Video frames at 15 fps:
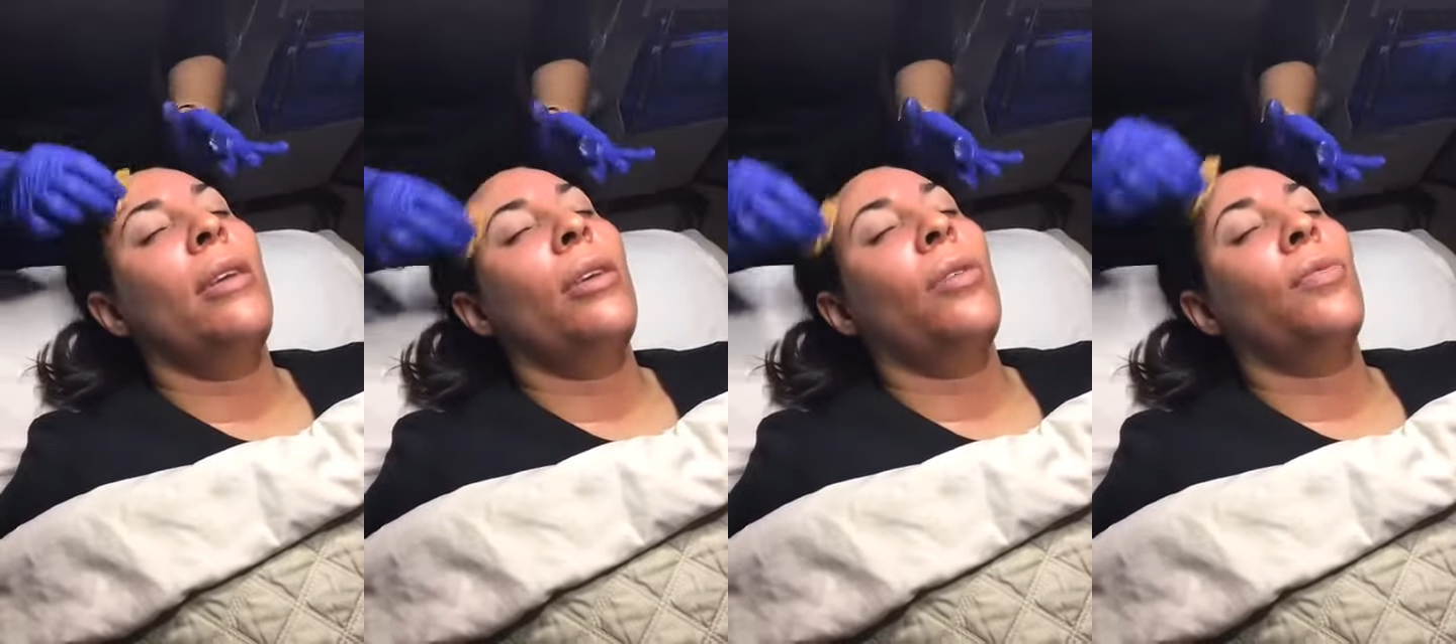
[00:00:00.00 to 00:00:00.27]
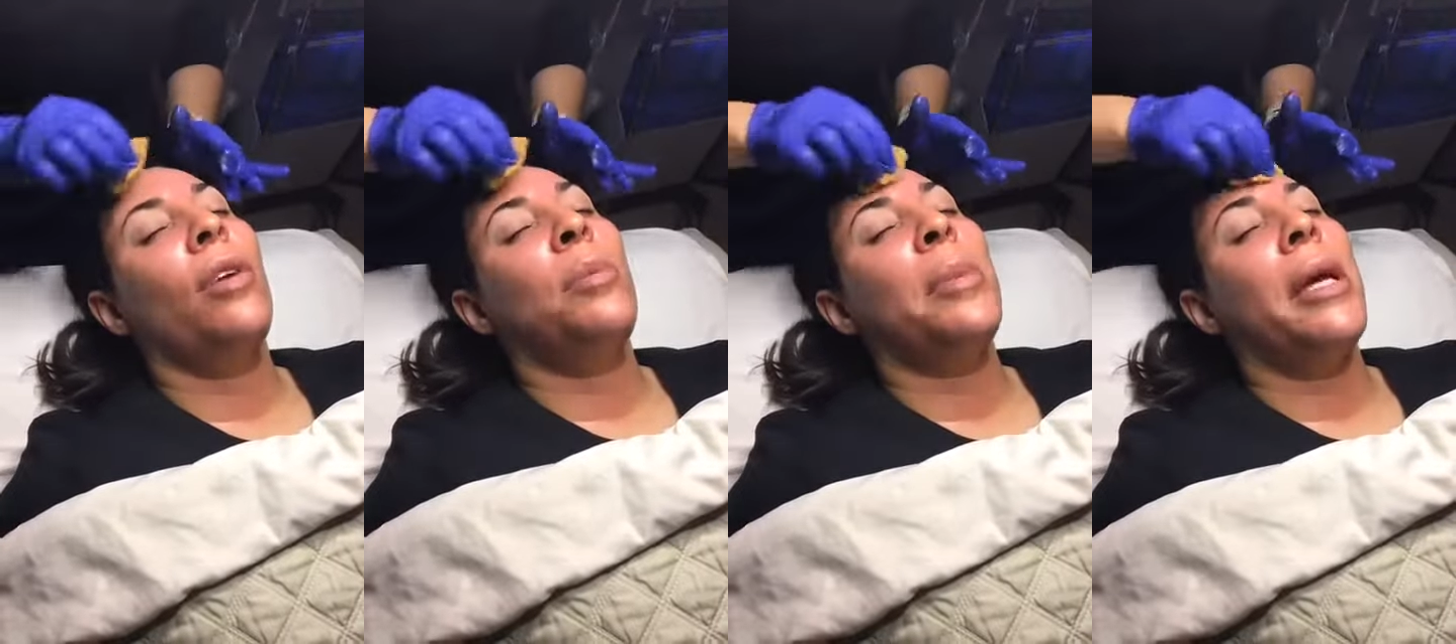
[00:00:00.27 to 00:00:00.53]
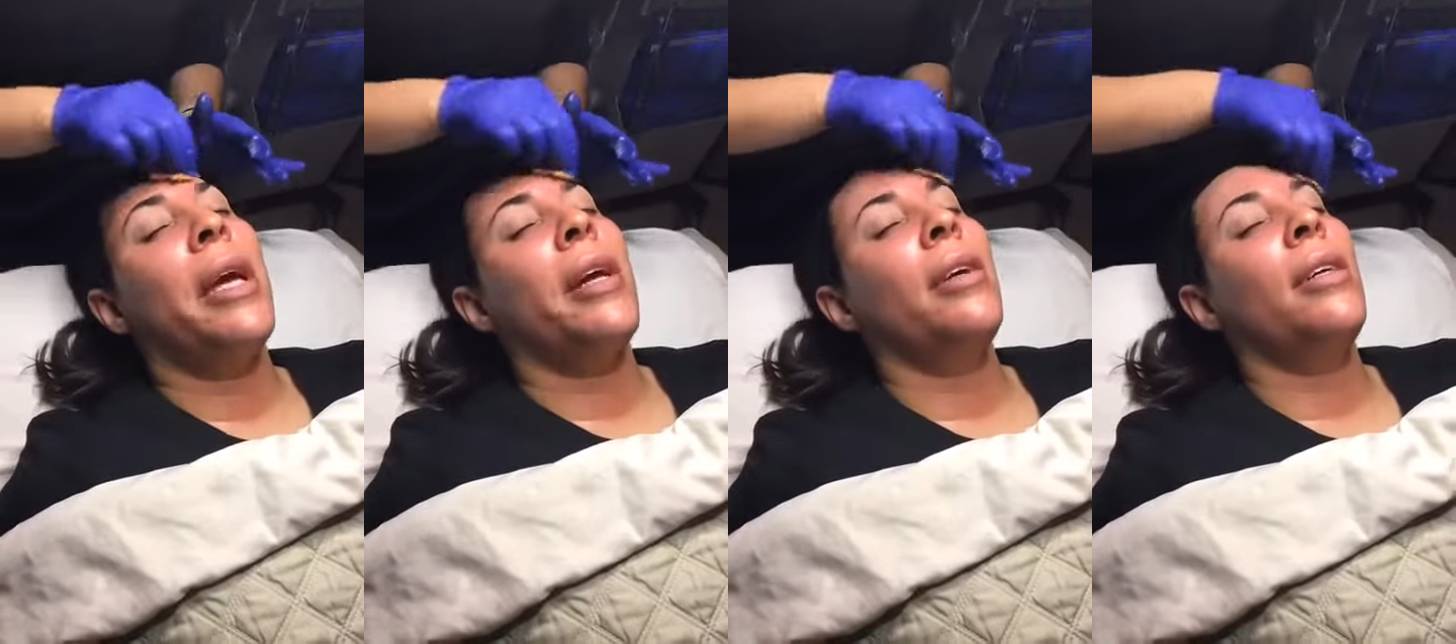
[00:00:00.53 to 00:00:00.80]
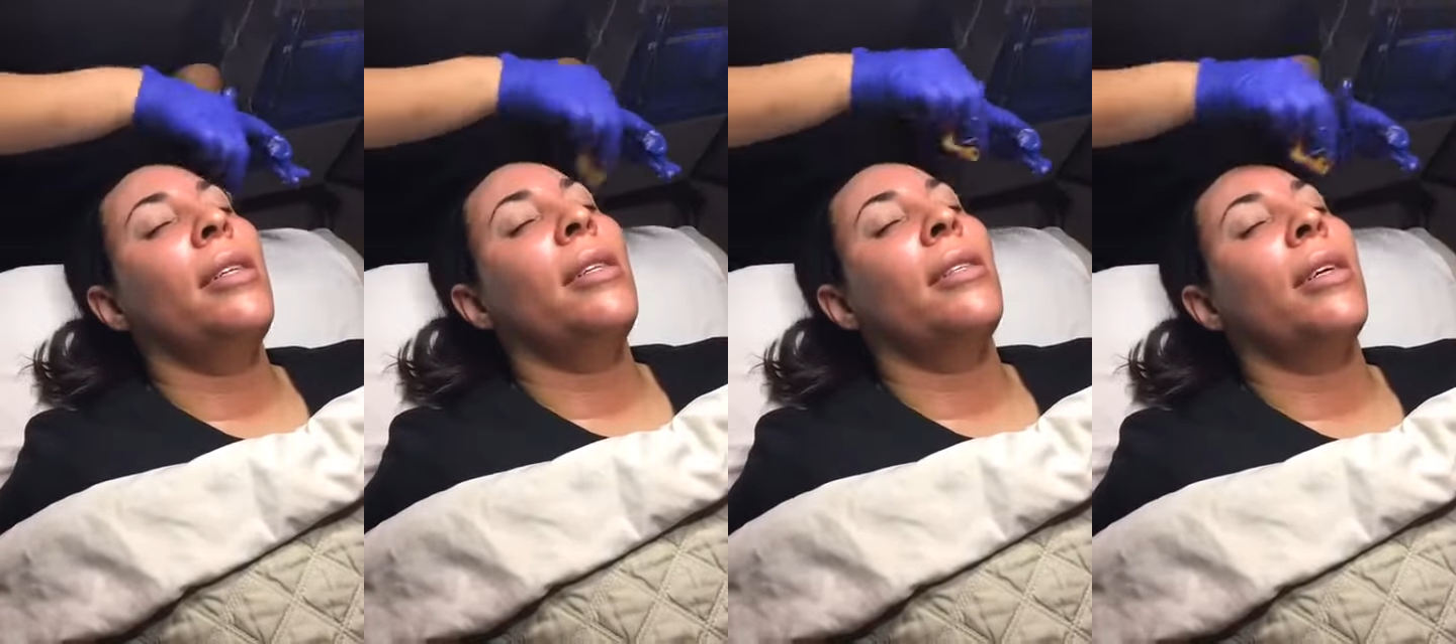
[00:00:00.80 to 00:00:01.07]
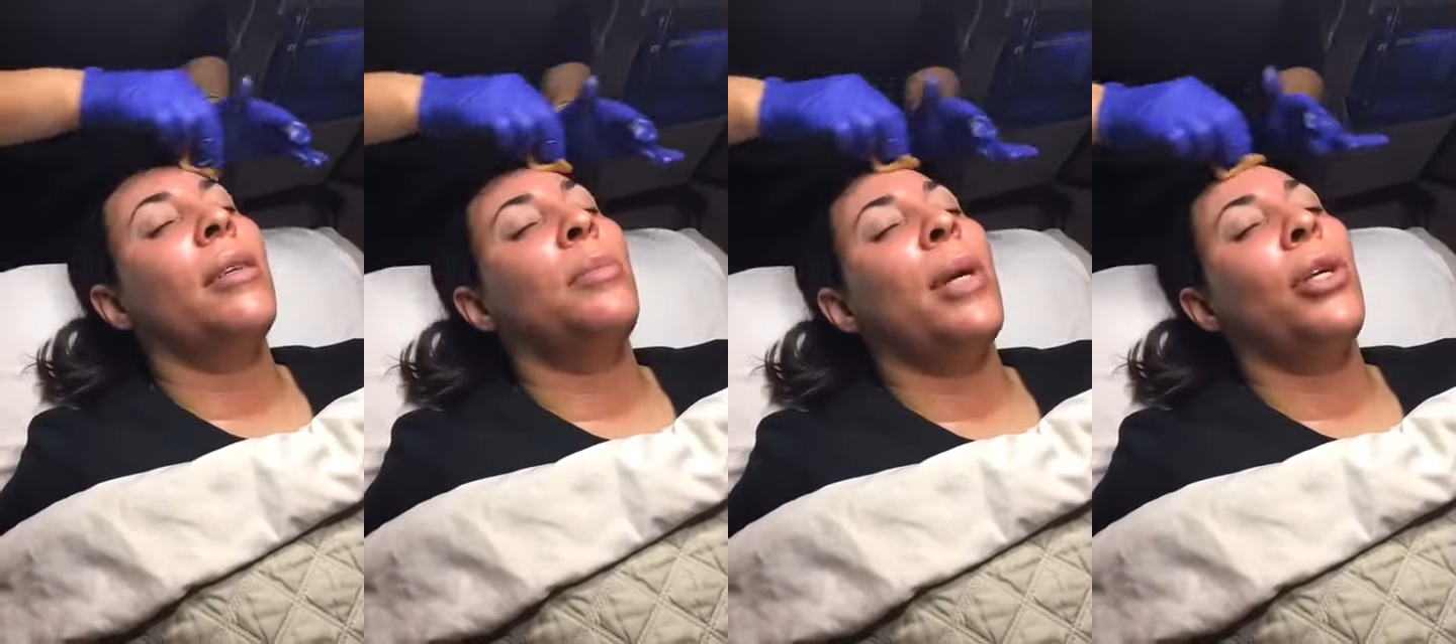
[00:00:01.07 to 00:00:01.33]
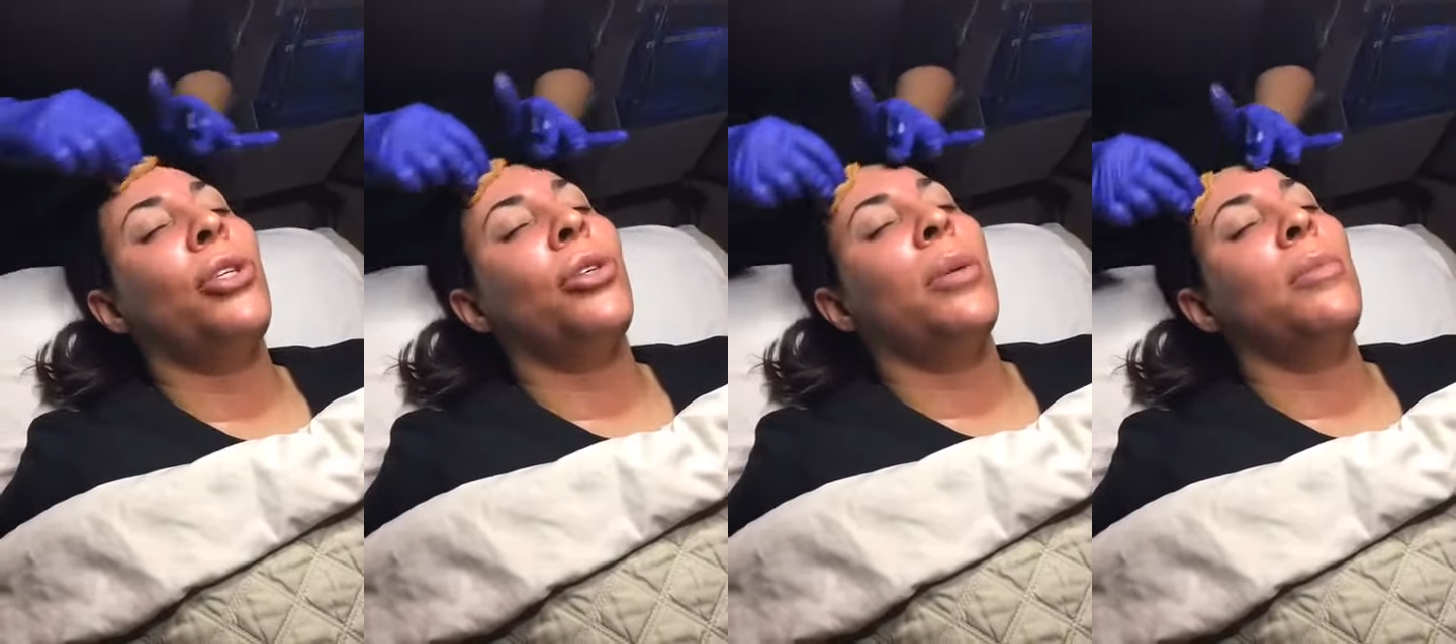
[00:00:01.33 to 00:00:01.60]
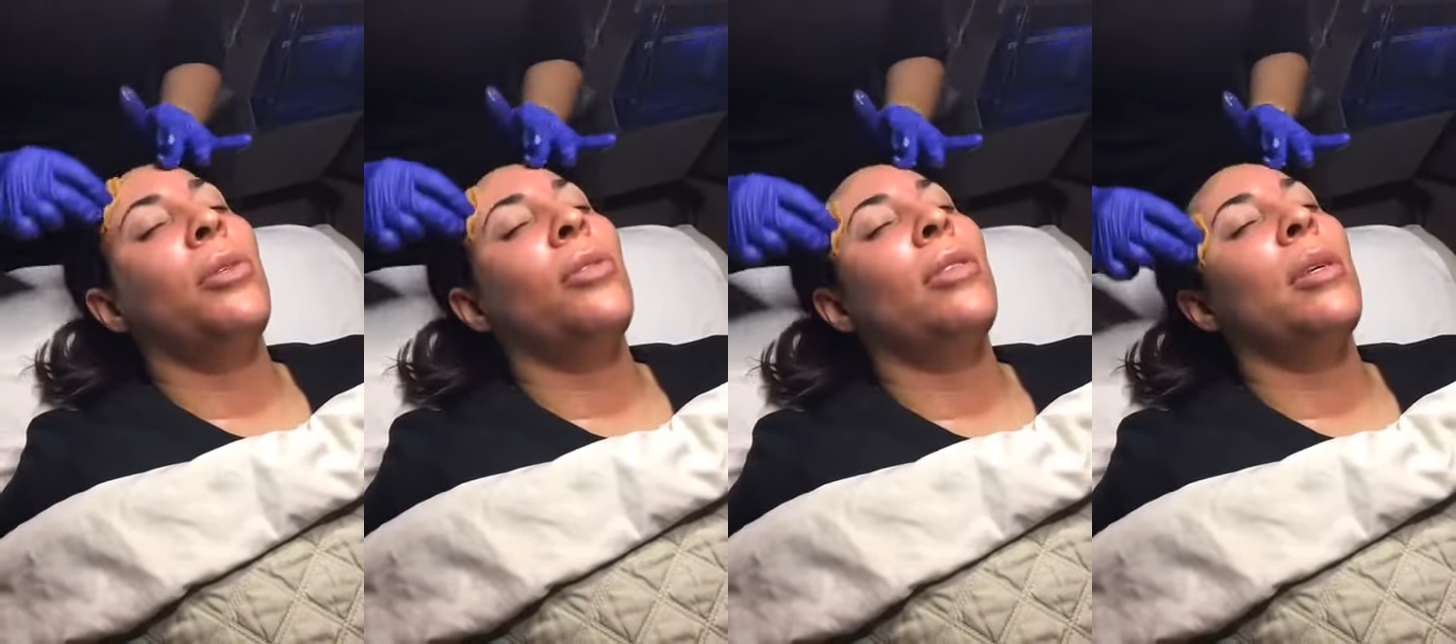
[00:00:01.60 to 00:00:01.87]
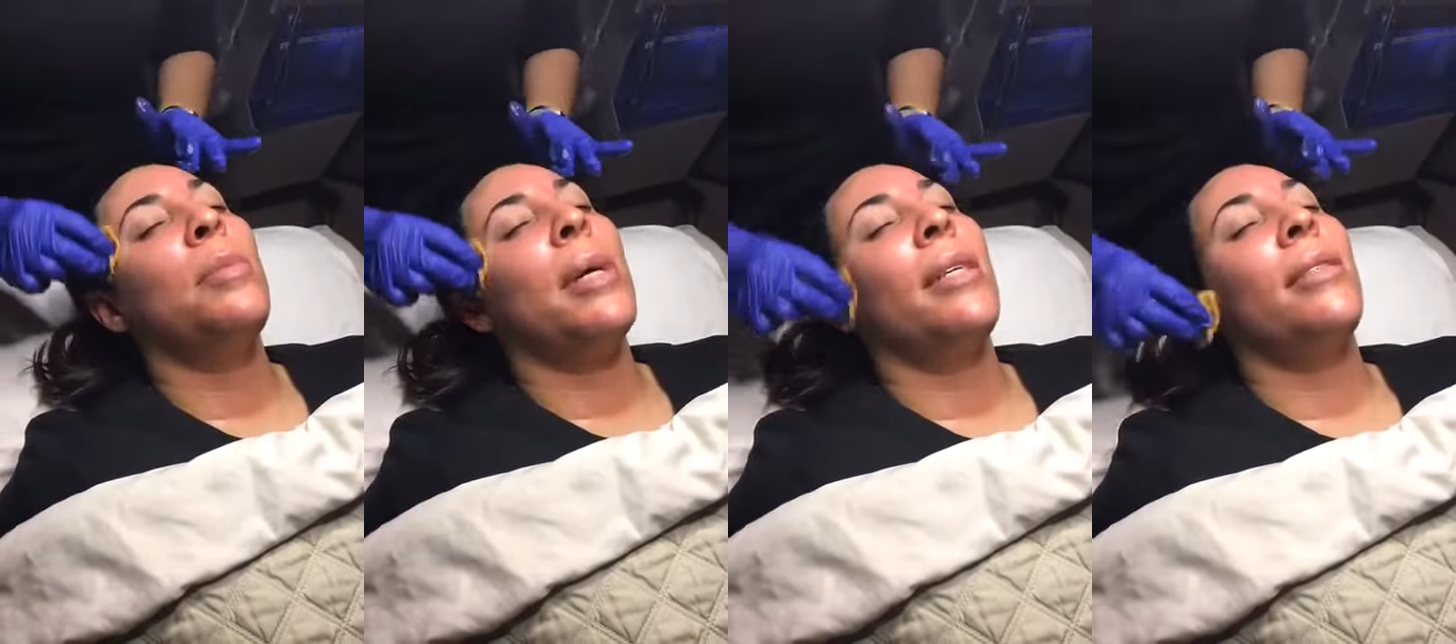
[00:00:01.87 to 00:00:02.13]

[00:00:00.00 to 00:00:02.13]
you know, run my errands and make sure I'm using my